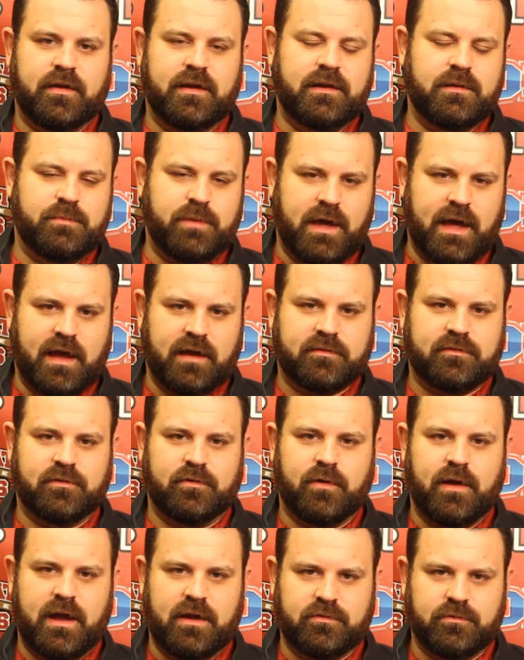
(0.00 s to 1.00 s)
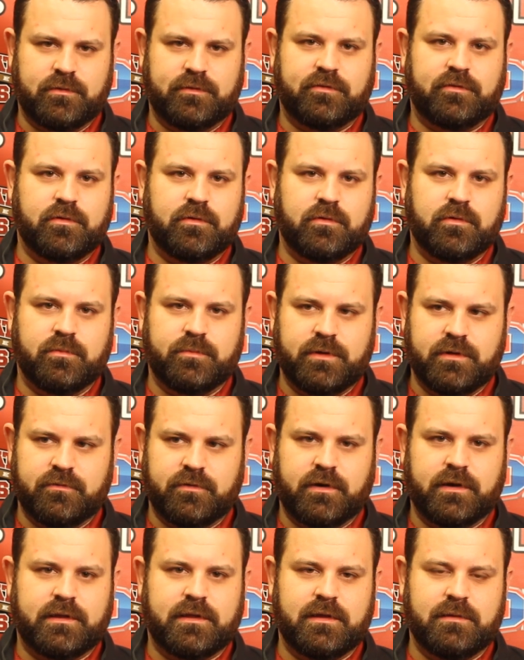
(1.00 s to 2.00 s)
Andy Pax, a graduate student, will be a
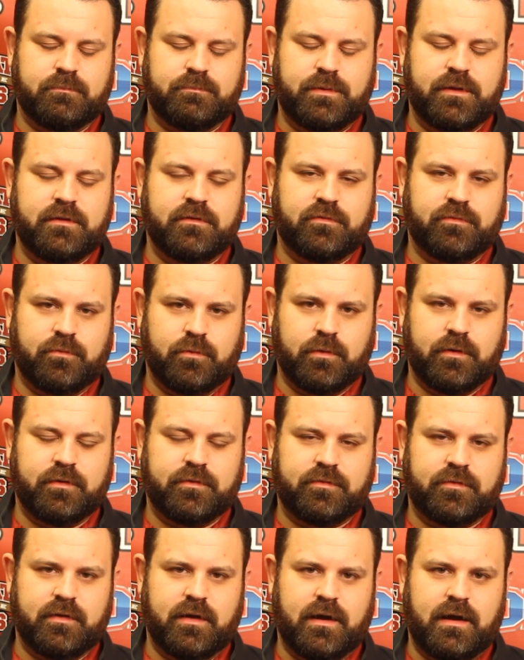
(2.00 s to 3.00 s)
very key piece for us.